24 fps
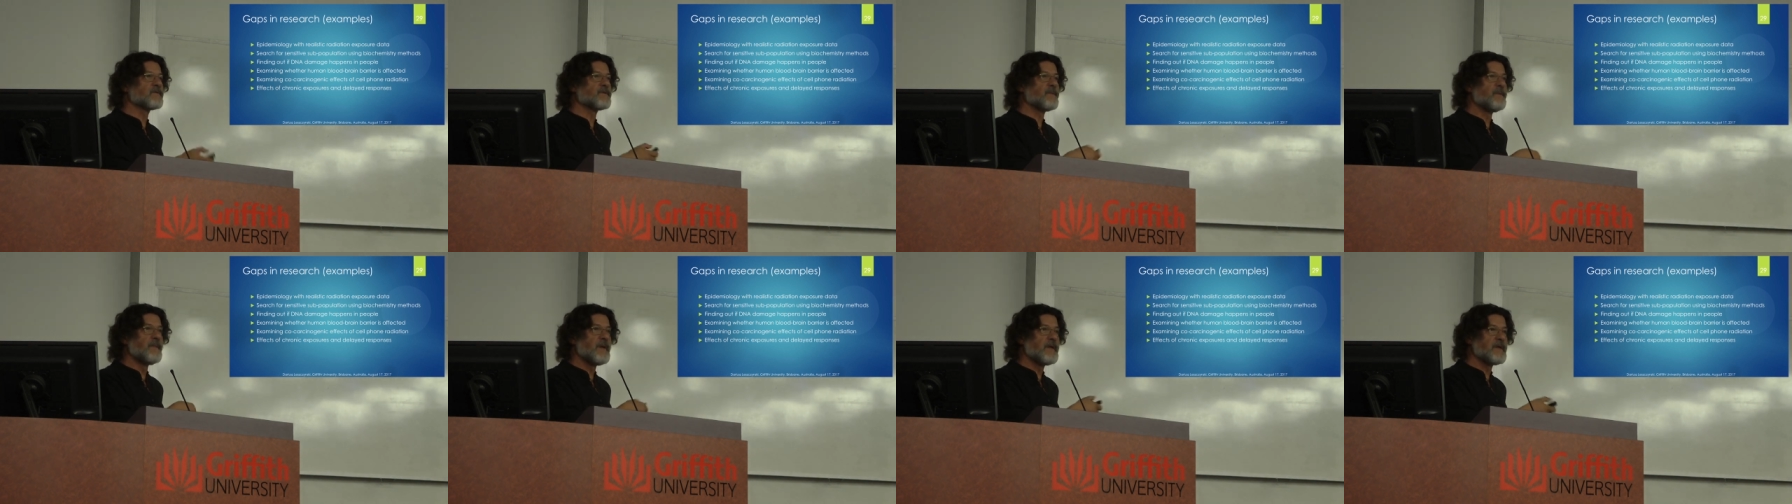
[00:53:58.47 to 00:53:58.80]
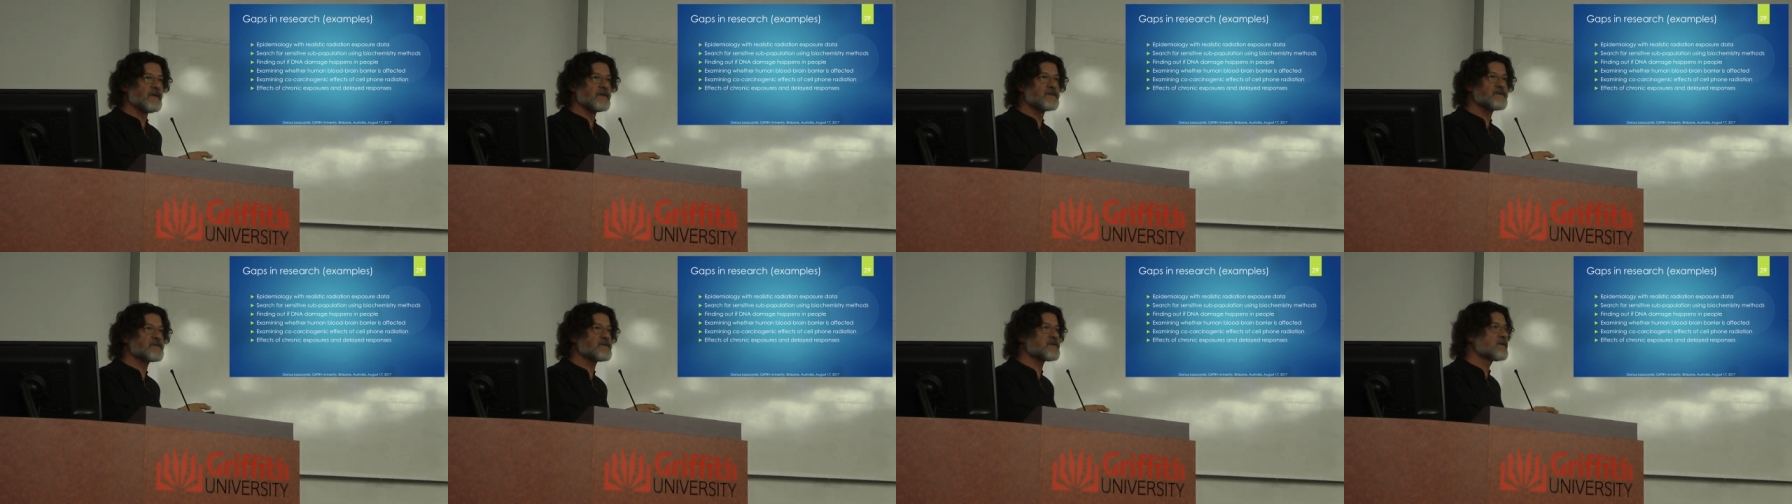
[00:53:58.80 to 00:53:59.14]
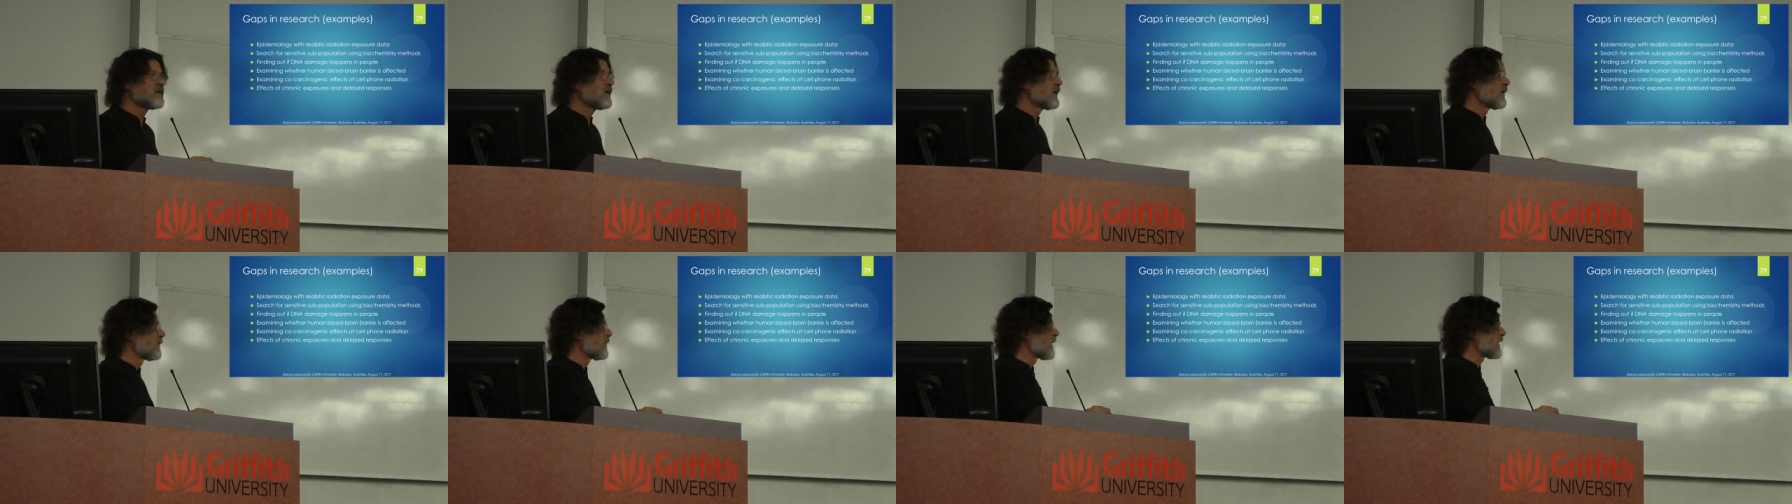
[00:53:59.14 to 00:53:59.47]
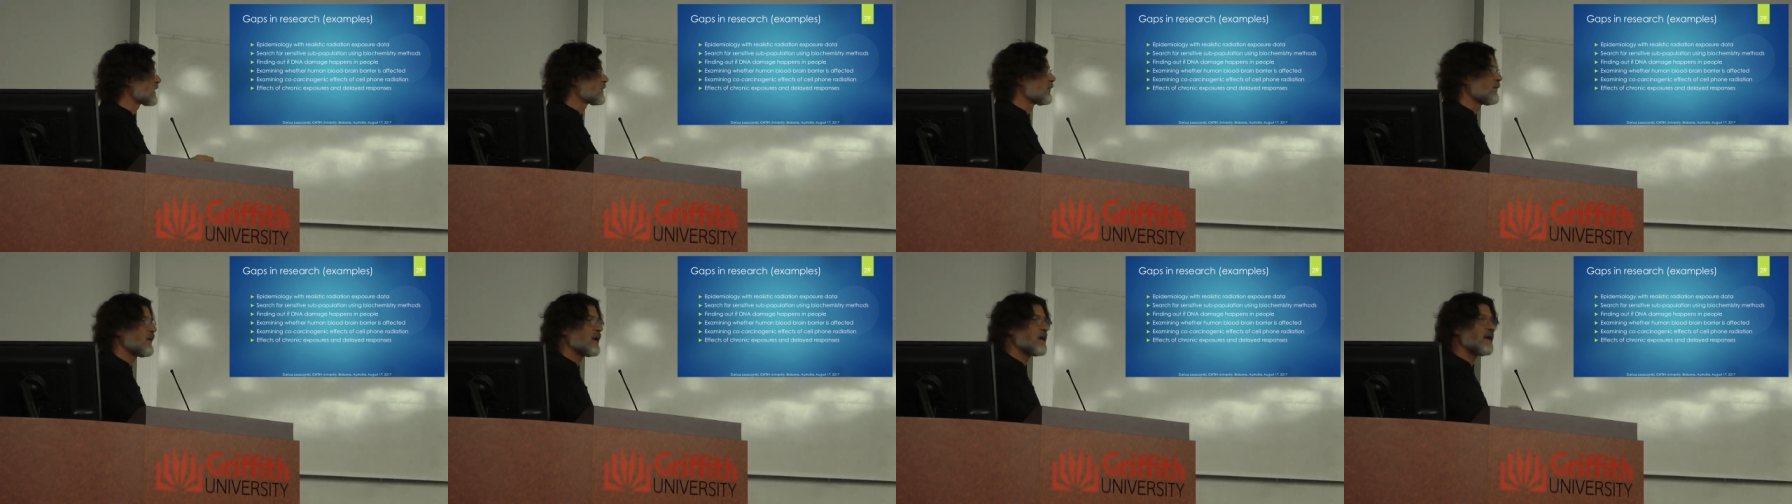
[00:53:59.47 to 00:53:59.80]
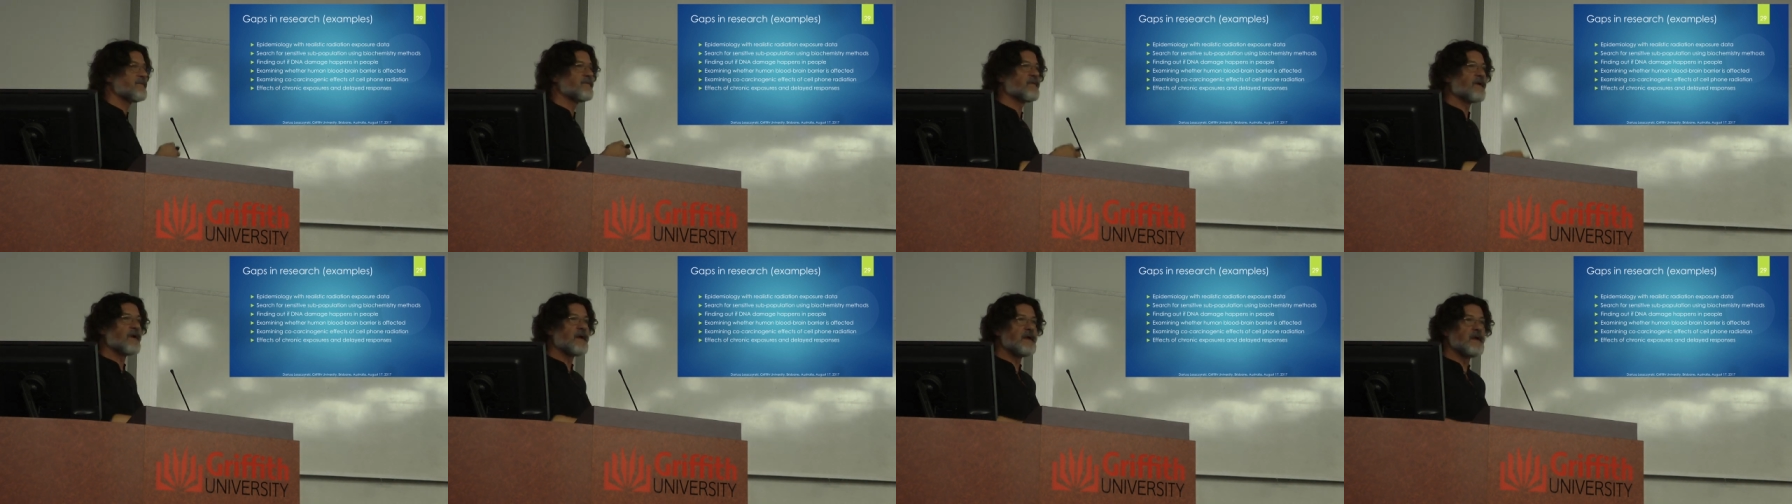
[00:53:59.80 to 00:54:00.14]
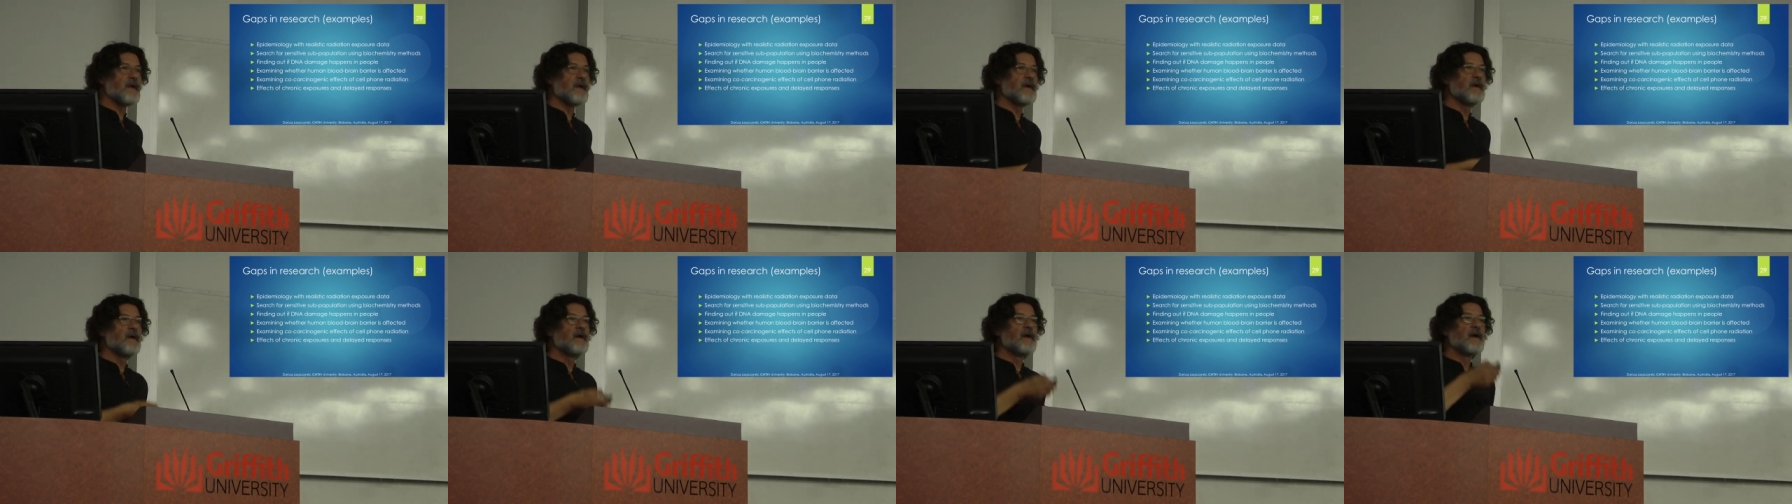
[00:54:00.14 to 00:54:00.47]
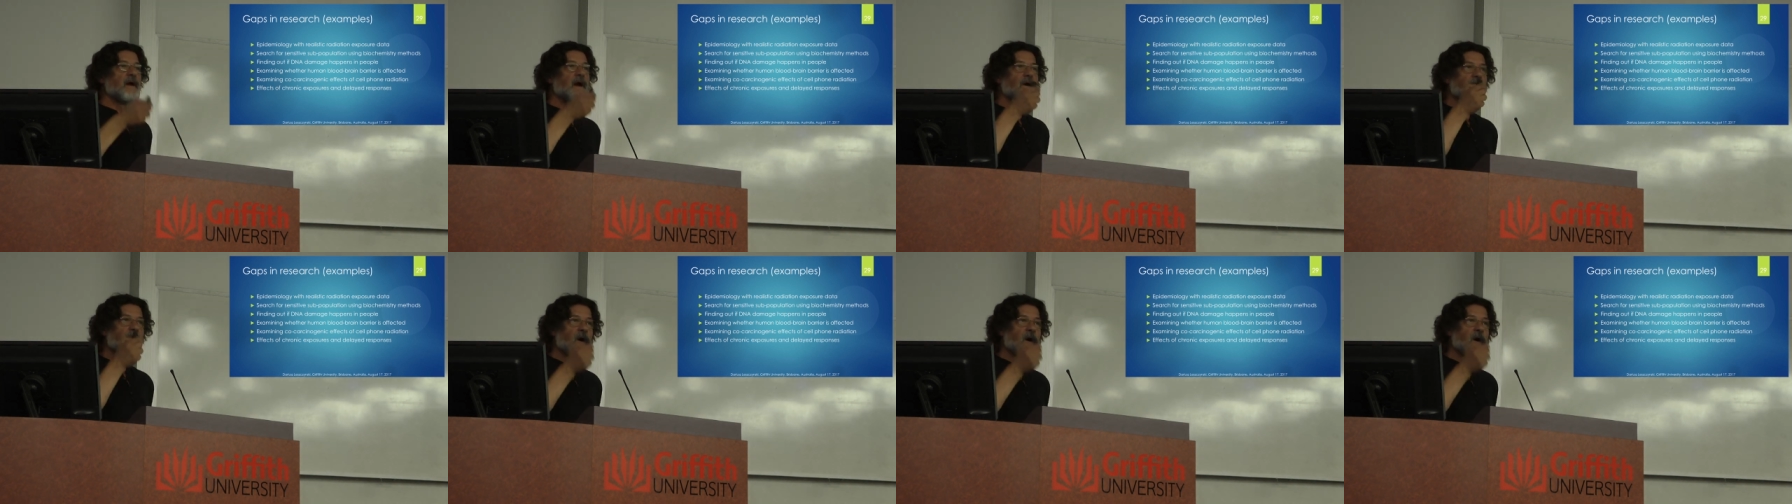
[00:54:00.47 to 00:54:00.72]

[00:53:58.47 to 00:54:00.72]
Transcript: count minutes, but we have really